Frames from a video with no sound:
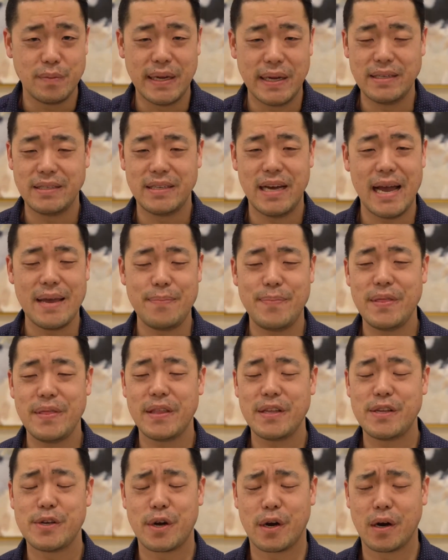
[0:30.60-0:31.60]
and type in
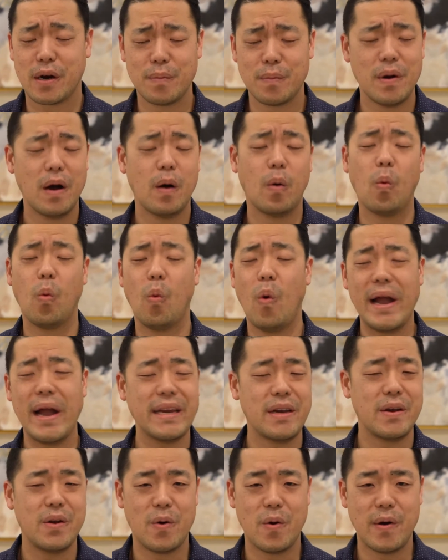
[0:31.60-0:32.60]
the term
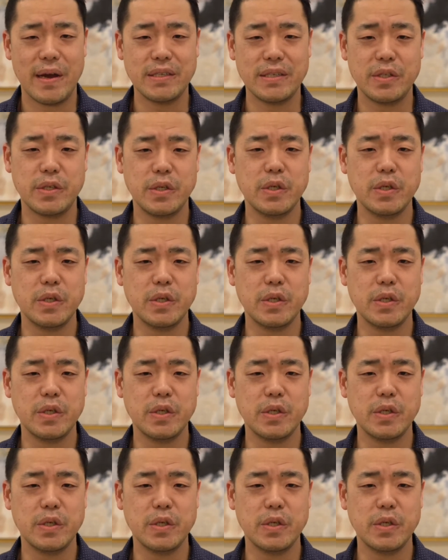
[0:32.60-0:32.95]
white noise,